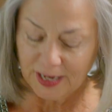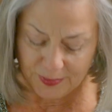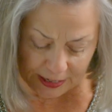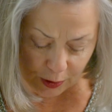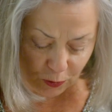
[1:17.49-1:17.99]

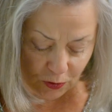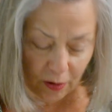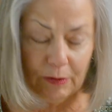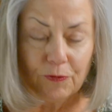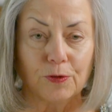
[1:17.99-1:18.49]
And then he goes
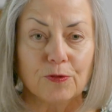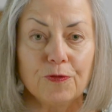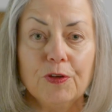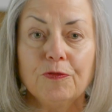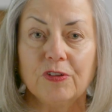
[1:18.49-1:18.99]
on in verse
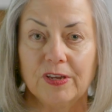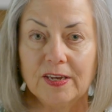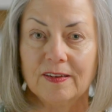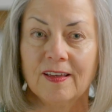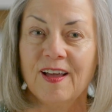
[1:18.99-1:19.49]

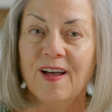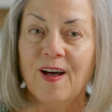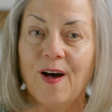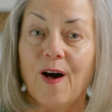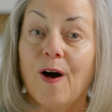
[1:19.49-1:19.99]
15,
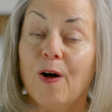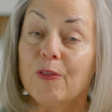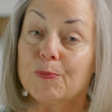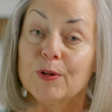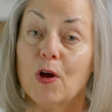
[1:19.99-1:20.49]
all
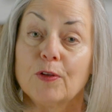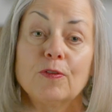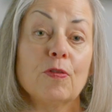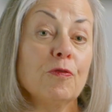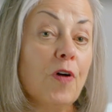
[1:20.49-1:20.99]
that belongs
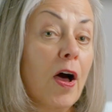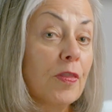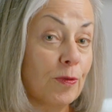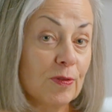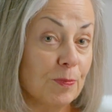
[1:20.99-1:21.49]
to the
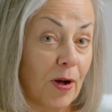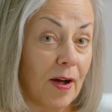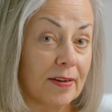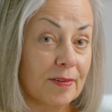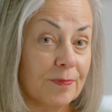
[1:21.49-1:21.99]
Father is
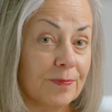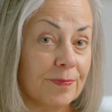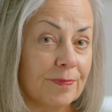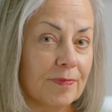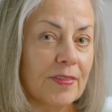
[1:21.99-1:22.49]
mine.
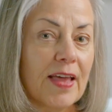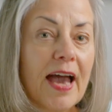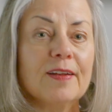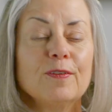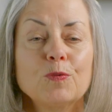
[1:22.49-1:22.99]

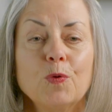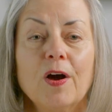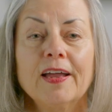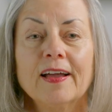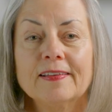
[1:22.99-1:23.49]
That is
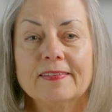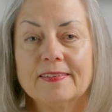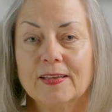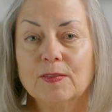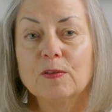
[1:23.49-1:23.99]
why I
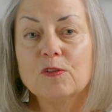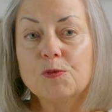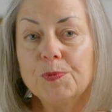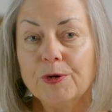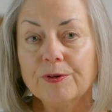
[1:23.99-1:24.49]
said, The
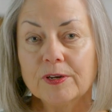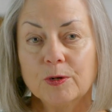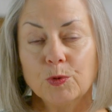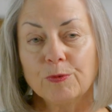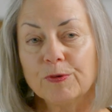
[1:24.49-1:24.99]

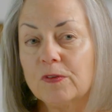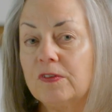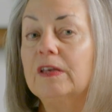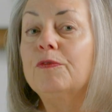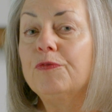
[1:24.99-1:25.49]
Spirit will
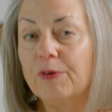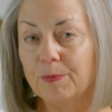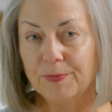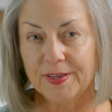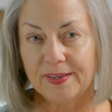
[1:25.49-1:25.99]
receive
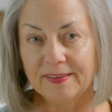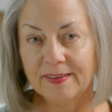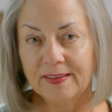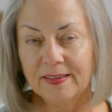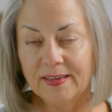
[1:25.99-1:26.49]
from me,
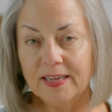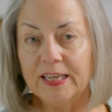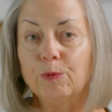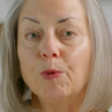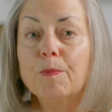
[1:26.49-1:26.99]
and
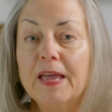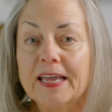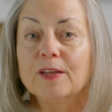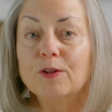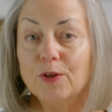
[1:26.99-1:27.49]
he will
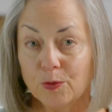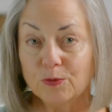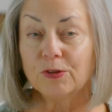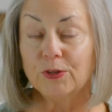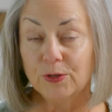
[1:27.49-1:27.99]
make it known
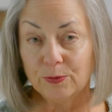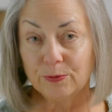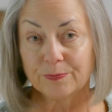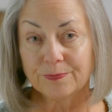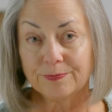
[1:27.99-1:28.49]
to you.